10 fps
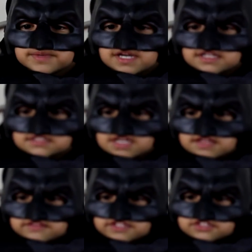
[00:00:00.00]
because
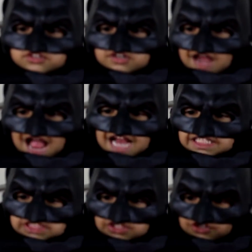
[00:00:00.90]
these are
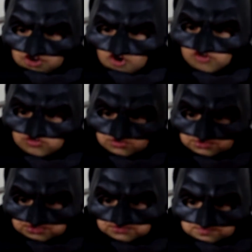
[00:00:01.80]
action
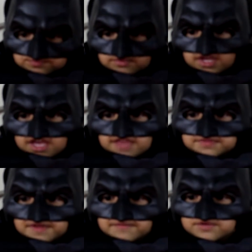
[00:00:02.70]
dolls.
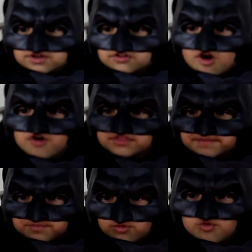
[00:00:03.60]
And them can go in the
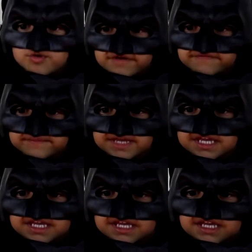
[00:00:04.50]
pool with
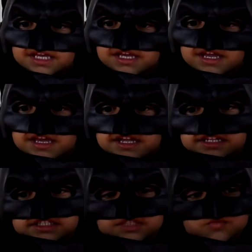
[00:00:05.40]
me
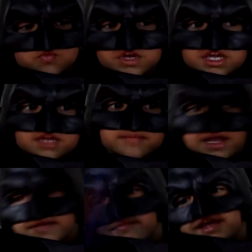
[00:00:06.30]
and swim.
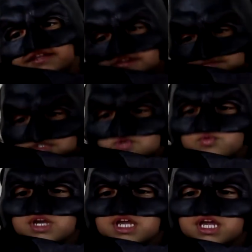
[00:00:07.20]
I can make them
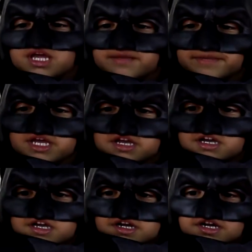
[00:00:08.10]
swim
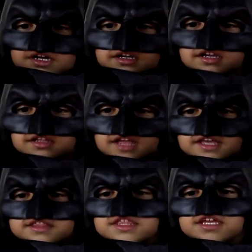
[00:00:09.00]

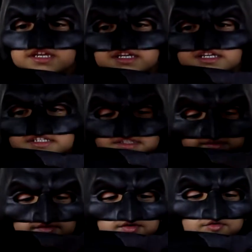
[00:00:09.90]
like this.
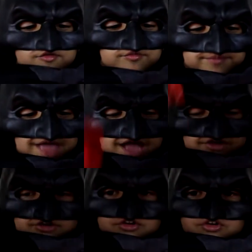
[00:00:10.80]
I'm gonna hold
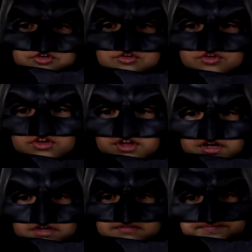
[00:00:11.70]
backer,
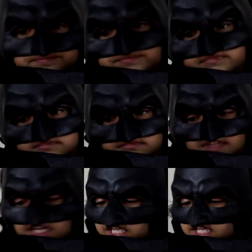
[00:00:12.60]

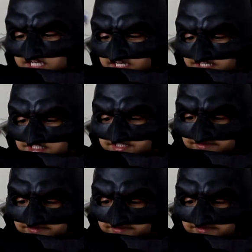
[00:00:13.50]
And